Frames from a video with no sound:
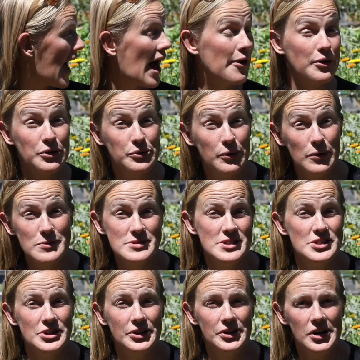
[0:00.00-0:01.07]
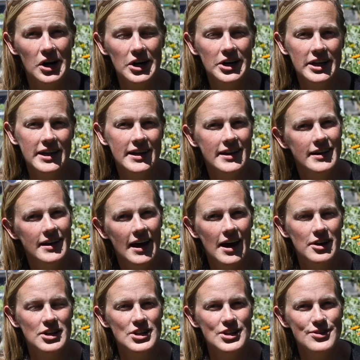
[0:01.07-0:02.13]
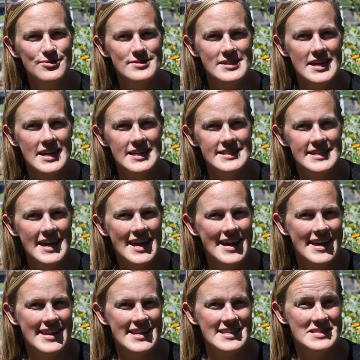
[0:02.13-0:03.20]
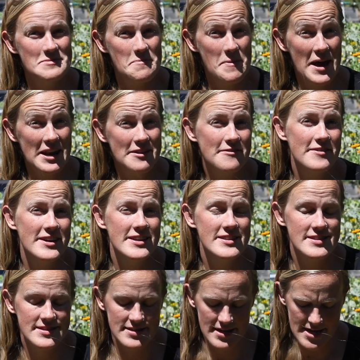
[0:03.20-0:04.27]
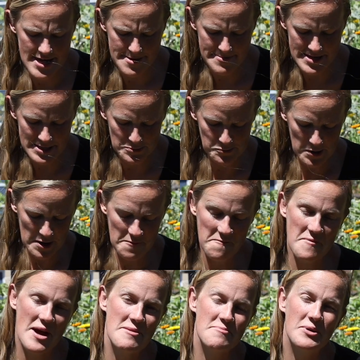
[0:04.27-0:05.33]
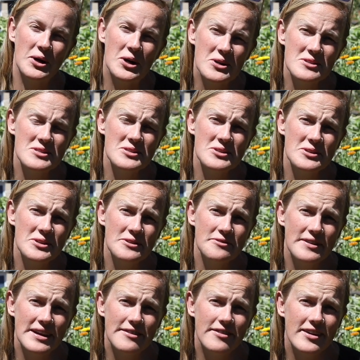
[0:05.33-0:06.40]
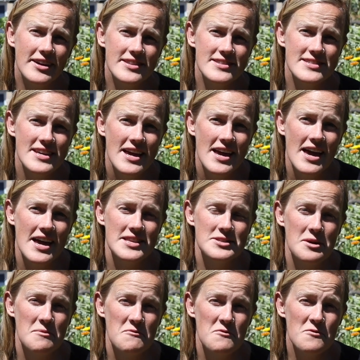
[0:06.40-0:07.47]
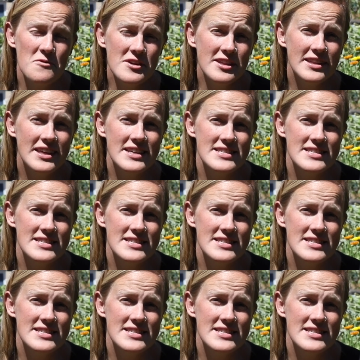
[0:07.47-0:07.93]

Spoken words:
how it grows in your garden, how to use it, and its benefits. It's one of my personal favorites, and so I'm really